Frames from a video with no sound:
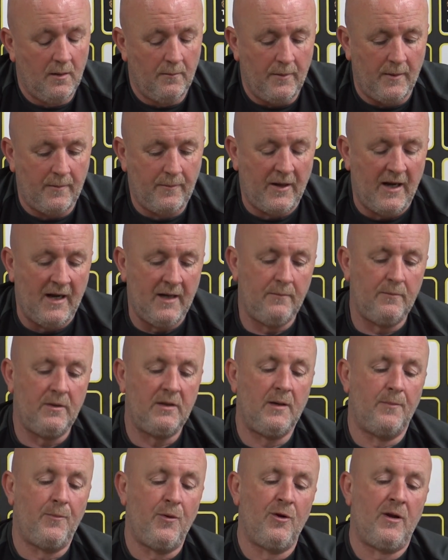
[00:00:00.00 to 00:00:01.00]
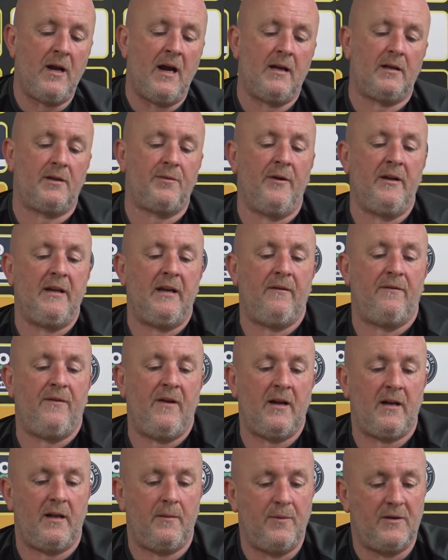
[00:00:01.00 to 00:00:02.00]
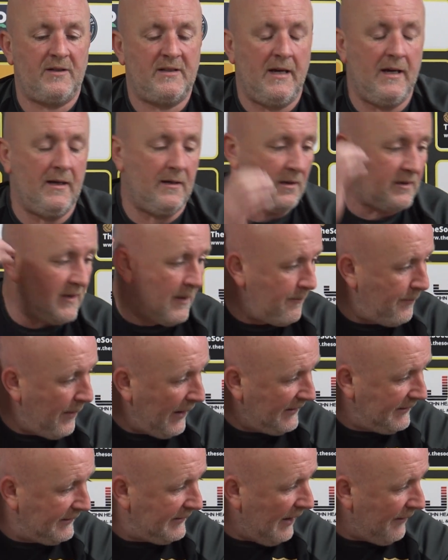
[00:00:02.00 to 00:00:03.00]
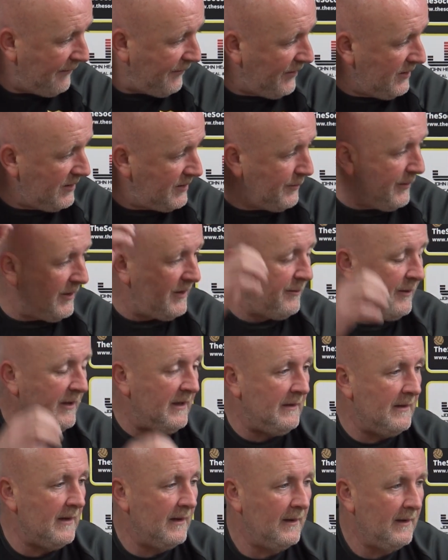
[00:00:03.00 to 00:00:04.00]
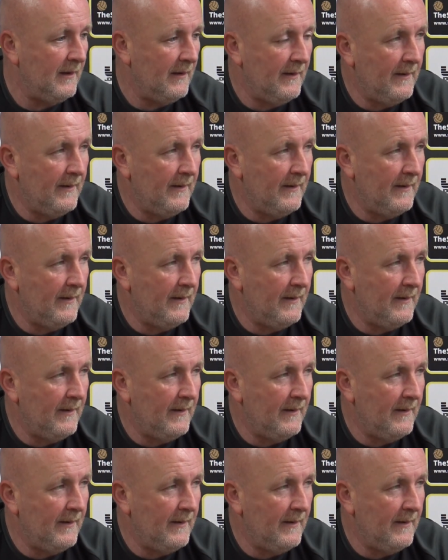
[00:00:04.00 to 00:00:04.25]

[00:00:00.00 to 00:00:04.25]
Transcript: But Brian, when you put that 20-30%, there's a big difference between